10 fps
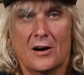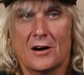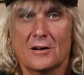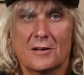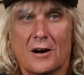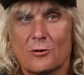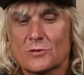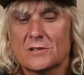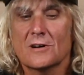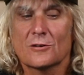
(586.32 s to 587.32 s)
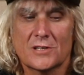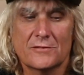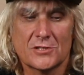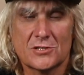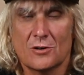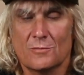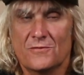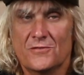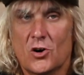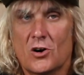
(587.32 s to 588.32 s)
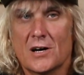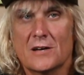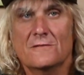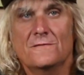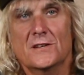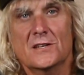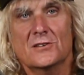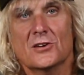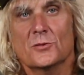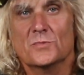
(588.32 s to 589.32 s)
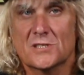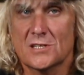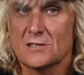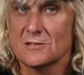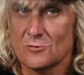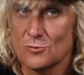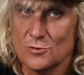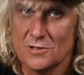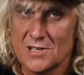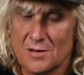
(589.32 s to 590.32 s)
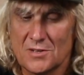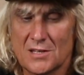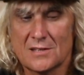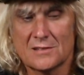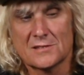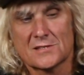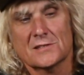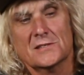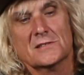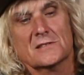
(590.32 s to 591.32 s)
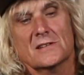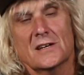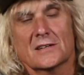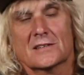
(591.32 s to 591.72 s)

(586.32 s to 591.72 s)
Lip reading: I'll give a top 5 in no particular order come the end of the season.